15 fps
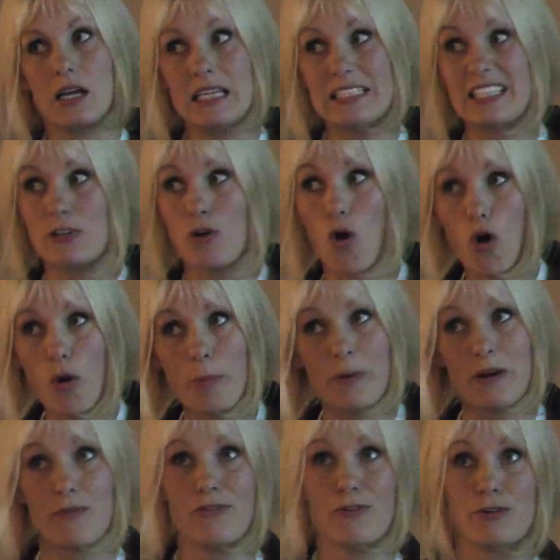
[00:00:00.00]
Is it
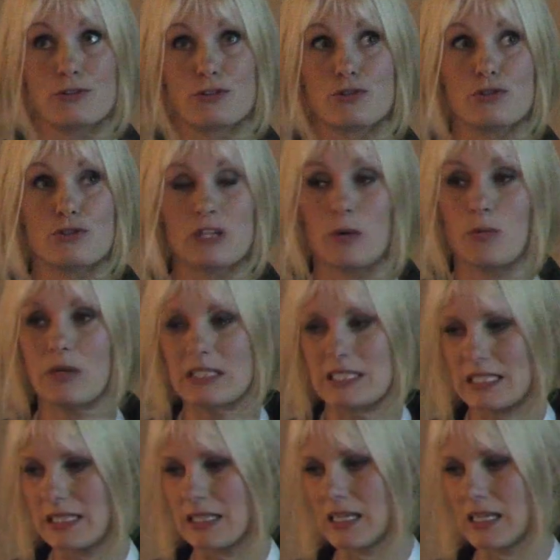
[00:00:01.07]
open water system, which